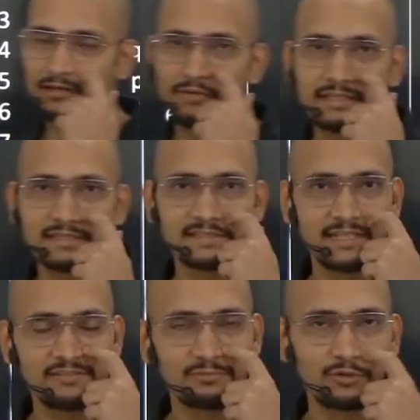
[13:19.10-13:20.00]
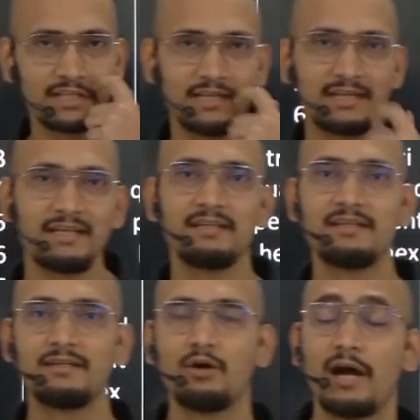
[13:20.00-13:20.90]
When the z is more than
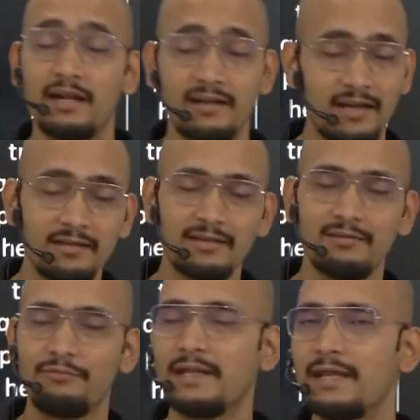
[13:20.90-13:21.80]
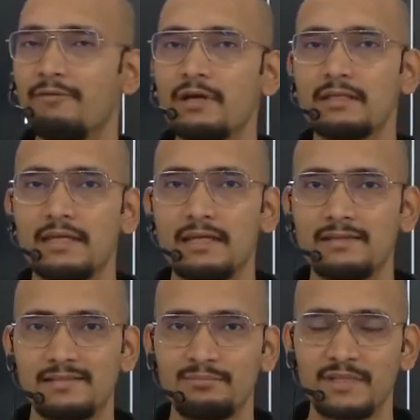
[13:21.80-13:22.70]
300, whenever there is
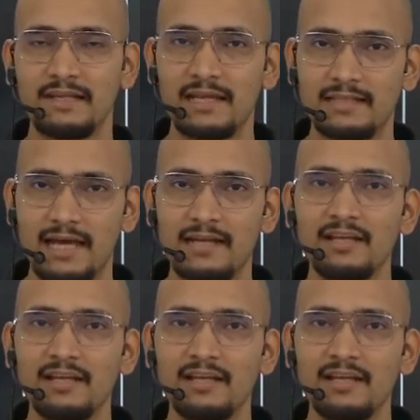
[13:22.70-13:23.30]
something like that,